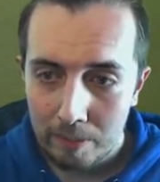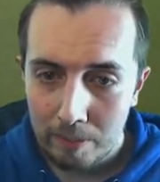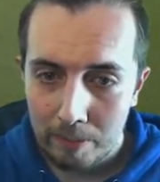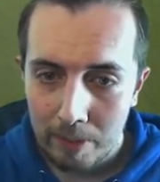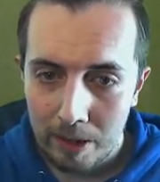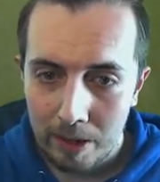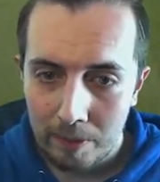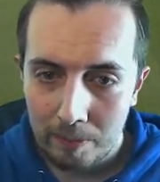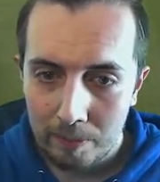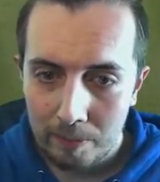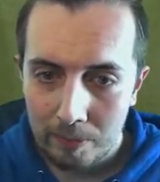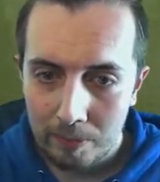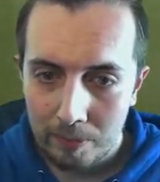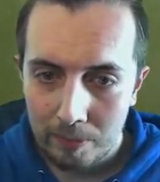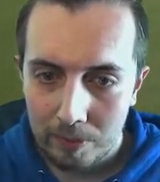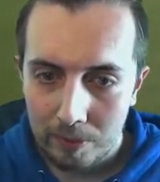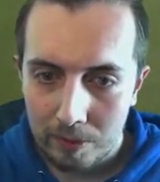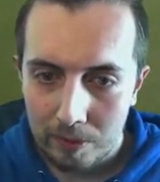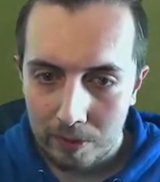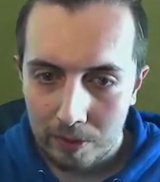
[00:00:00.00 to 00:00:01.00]
But
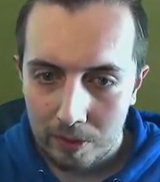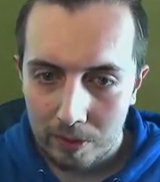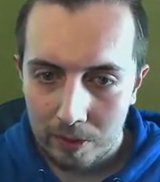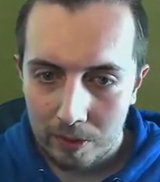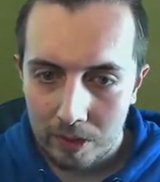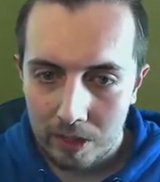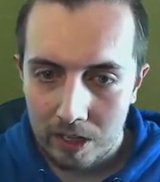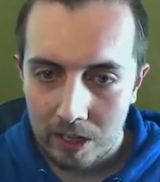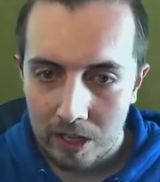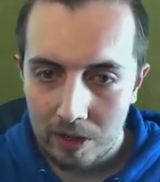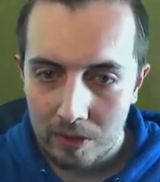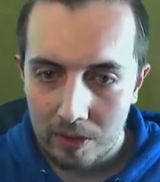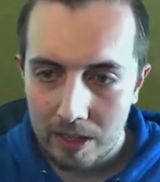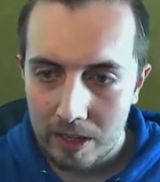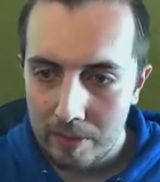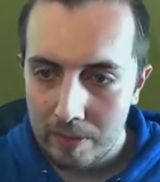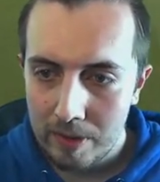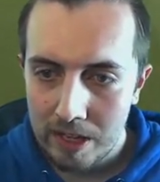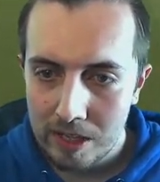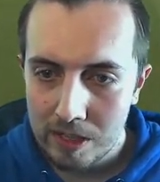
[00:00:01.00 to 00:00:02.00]
you know,
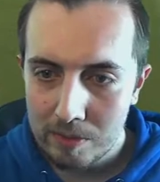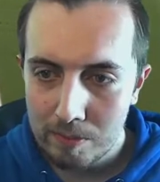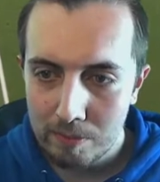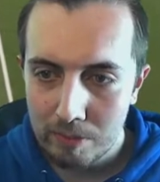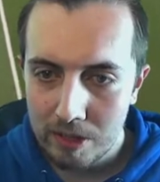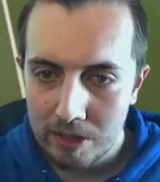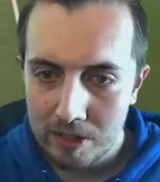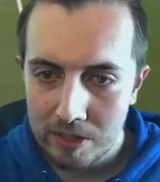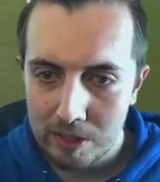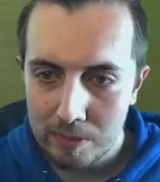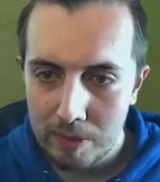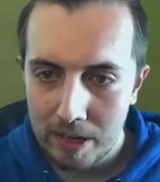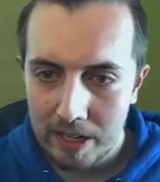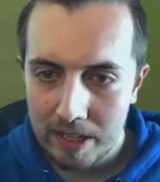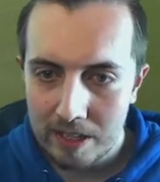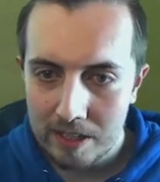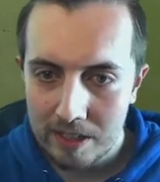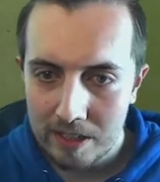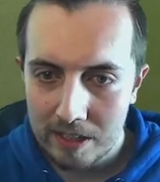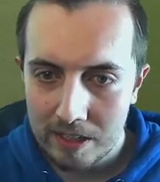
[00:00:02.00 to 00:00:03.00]
Jimenez brings us back
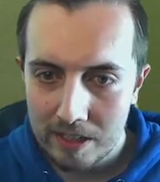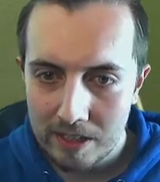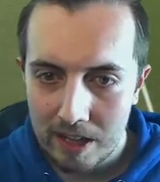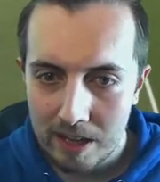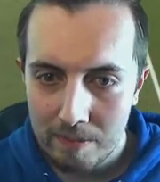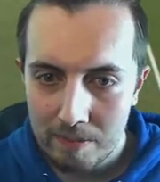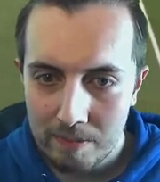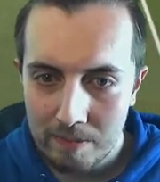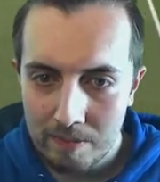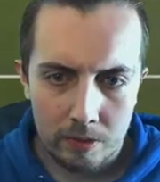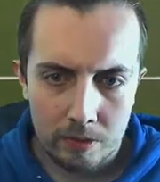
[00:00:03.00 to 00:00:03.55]
into this game.